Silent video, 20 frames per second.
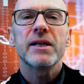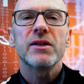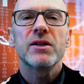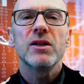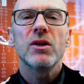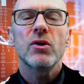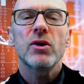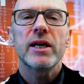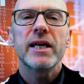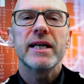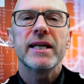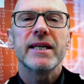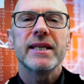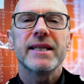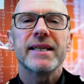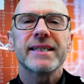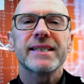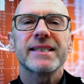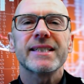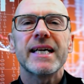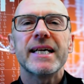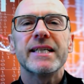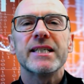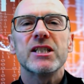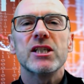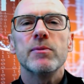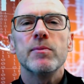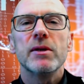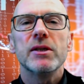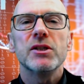looking at the
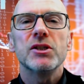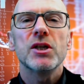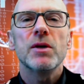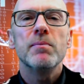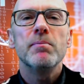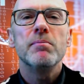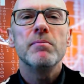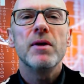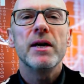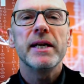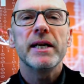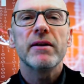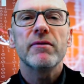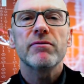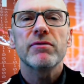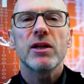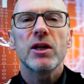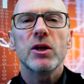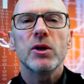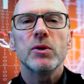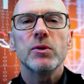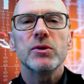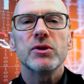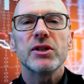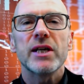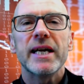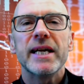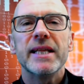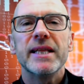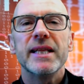sentiment and money flows
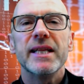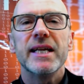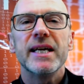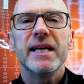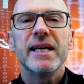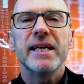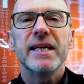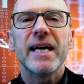in the